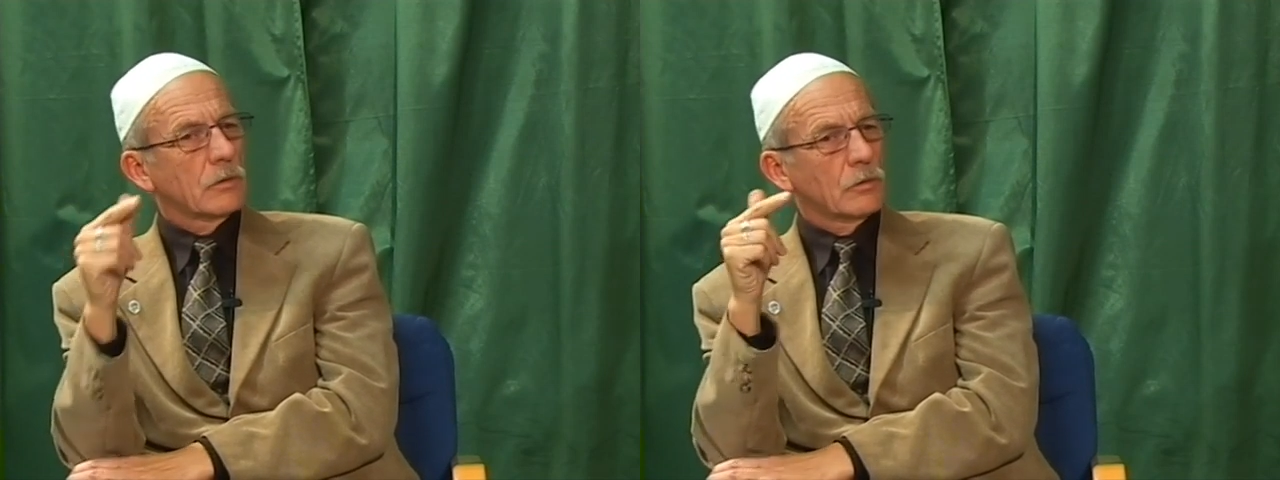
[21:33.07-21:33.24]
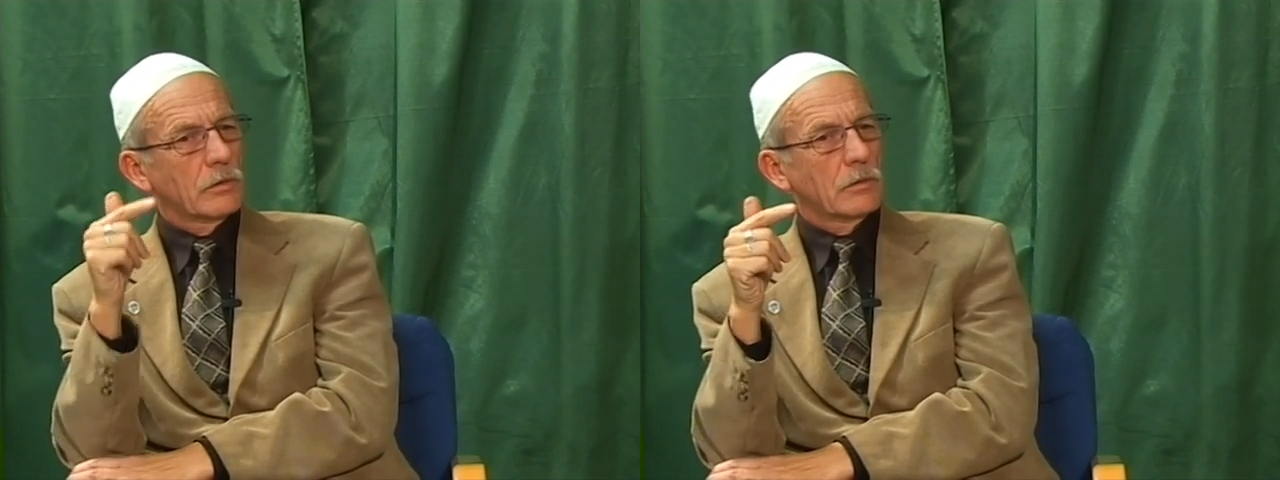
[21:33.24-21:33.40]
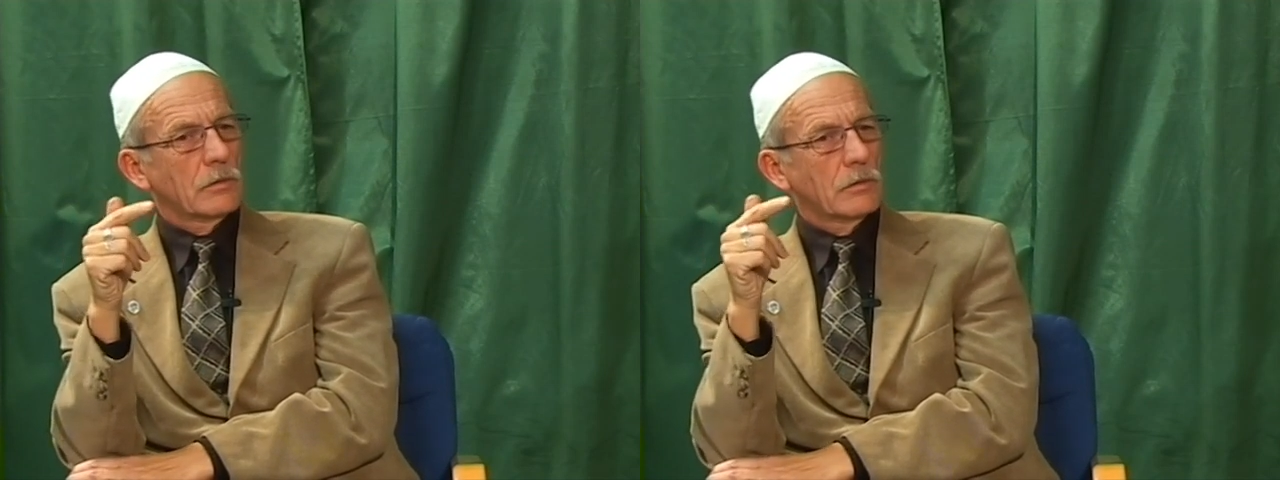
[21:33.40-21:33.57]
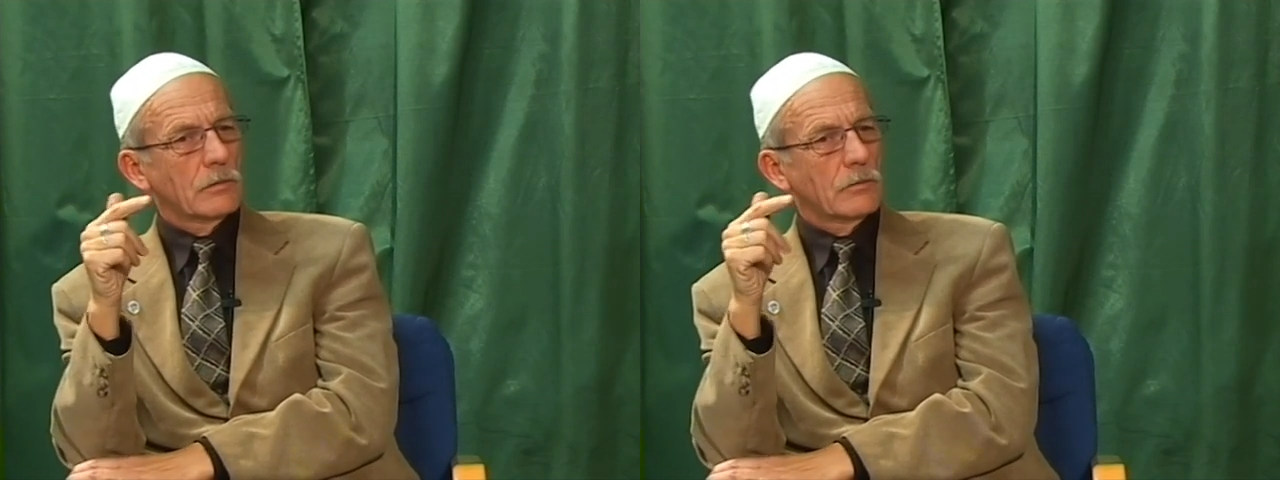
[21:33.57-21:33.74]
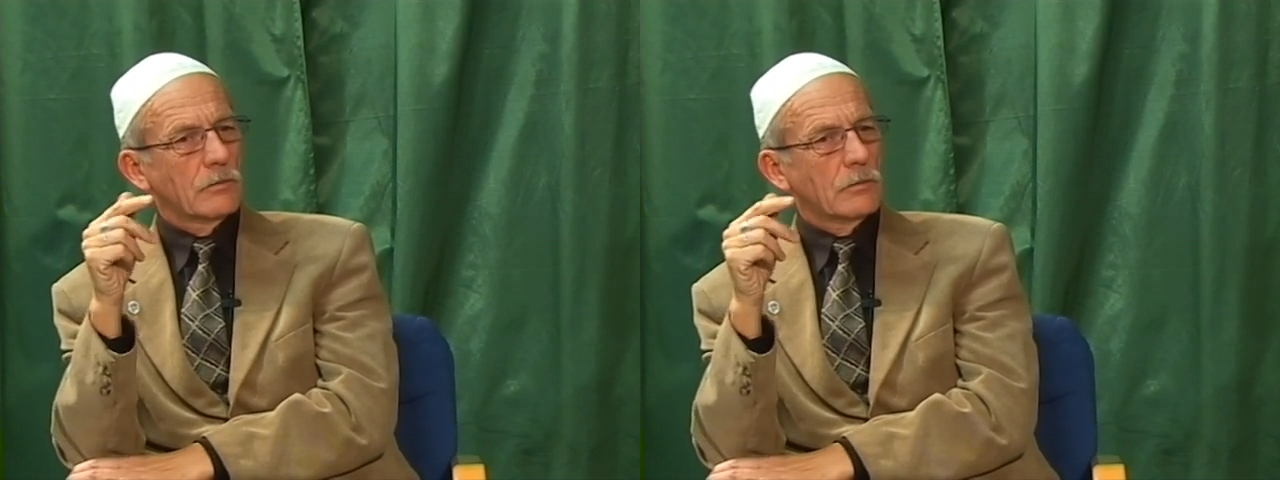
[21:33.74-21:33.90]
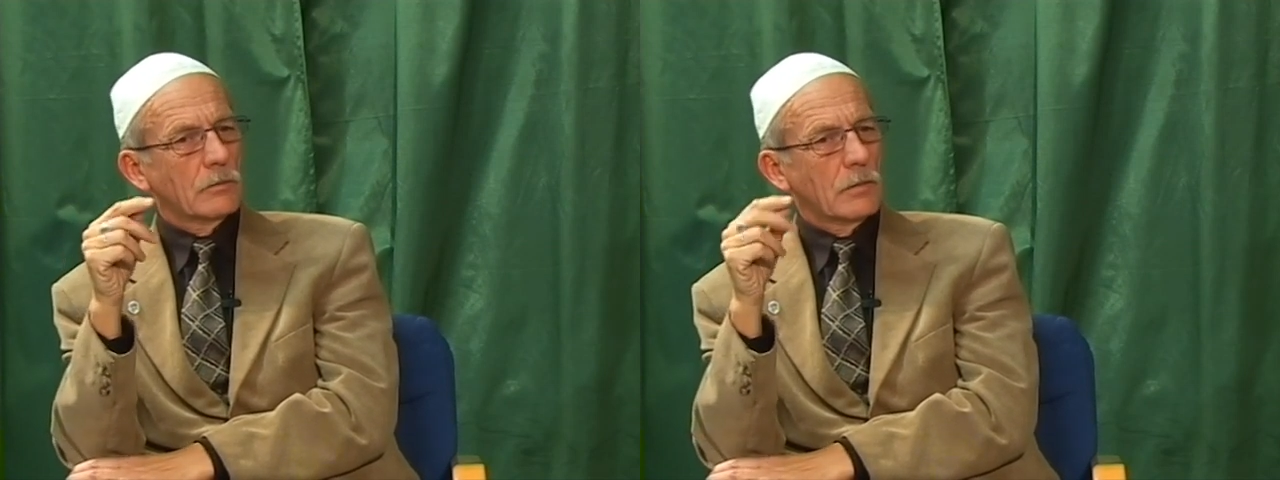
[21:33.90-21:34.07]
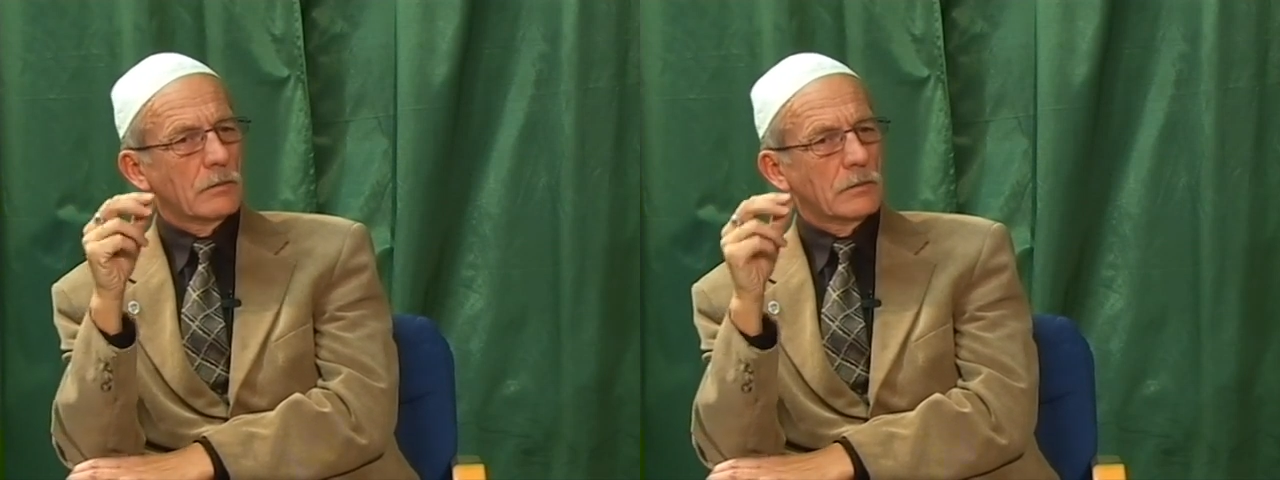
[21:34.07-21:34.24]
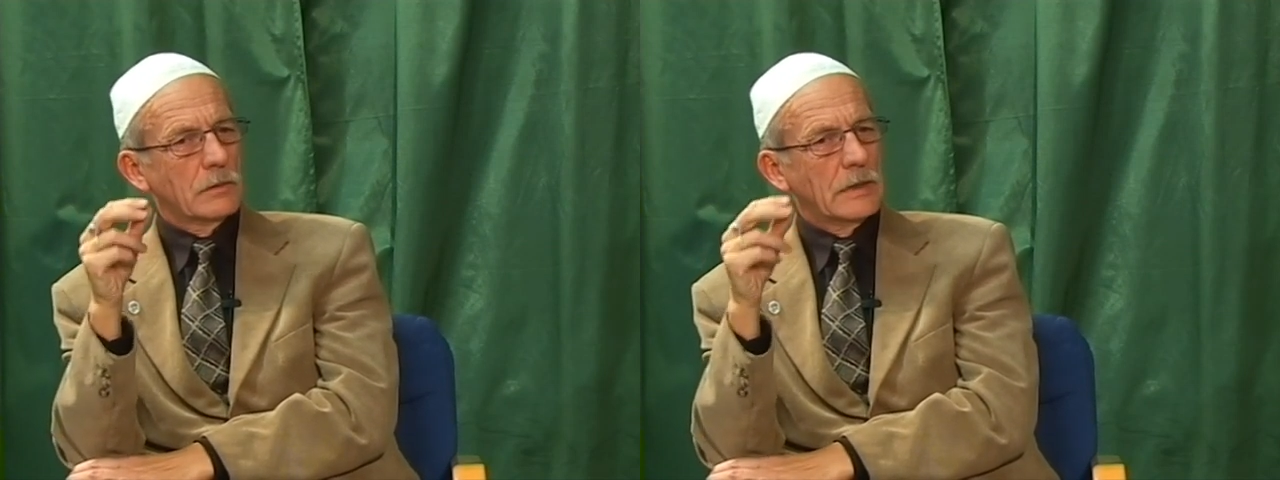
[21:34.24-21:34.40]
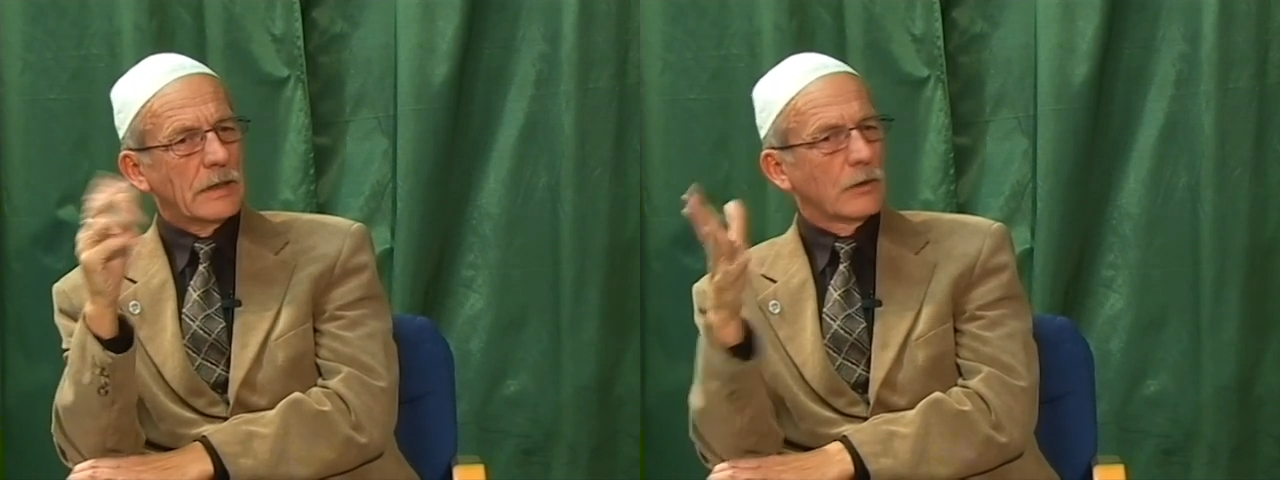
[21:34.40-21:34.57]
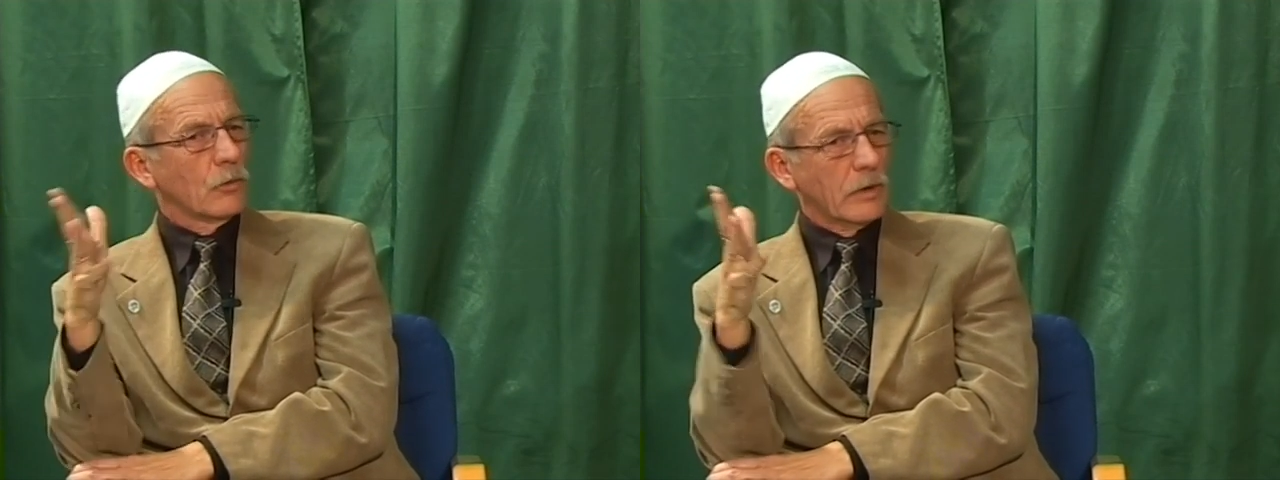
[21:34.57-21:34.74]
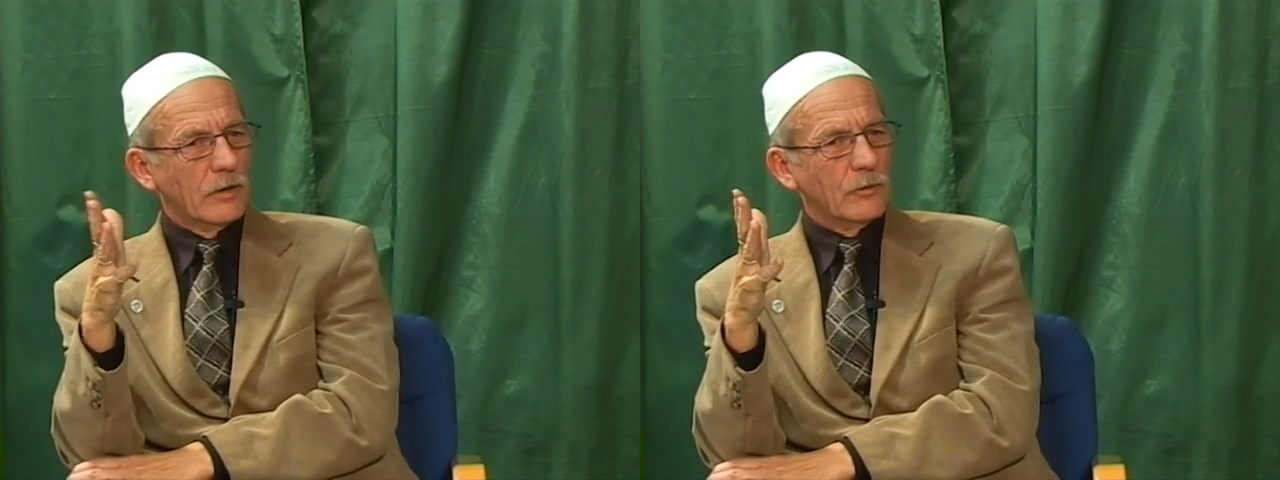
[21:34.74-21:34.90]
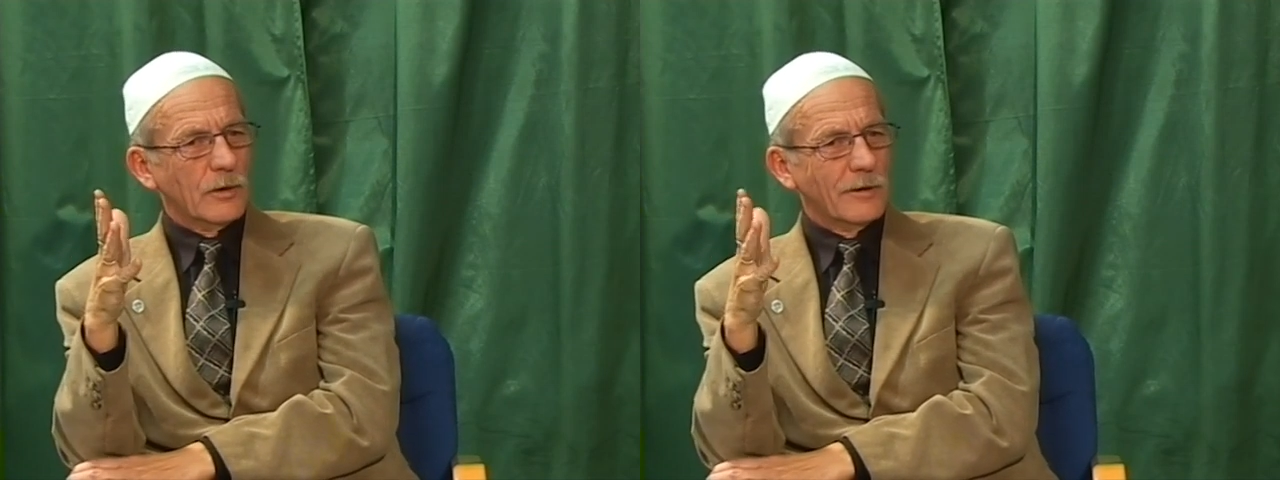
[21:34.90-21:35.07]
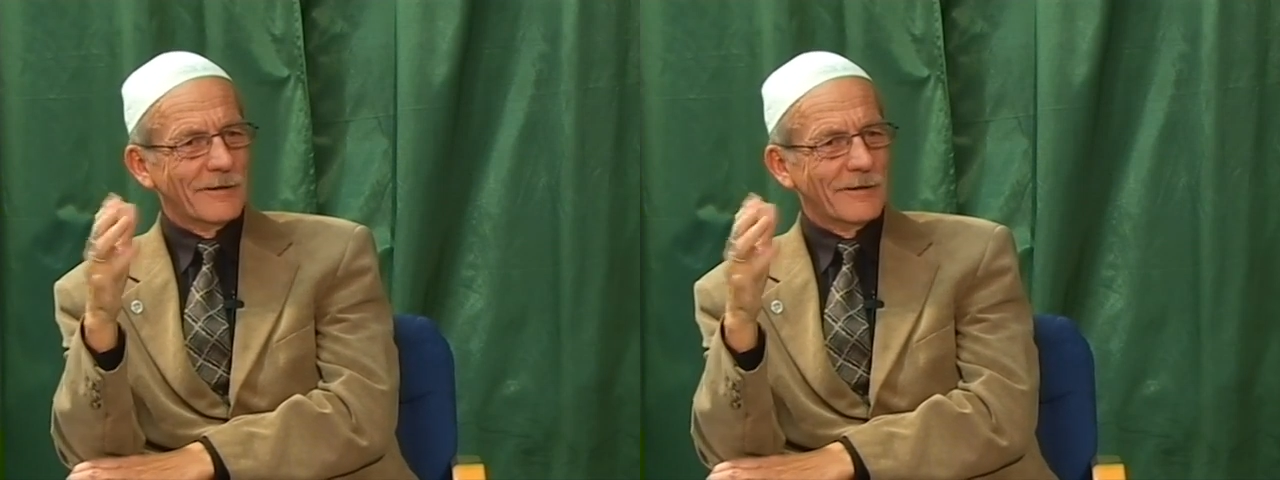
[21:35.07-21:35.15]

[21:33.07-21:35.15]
"No, dear Noor," he said,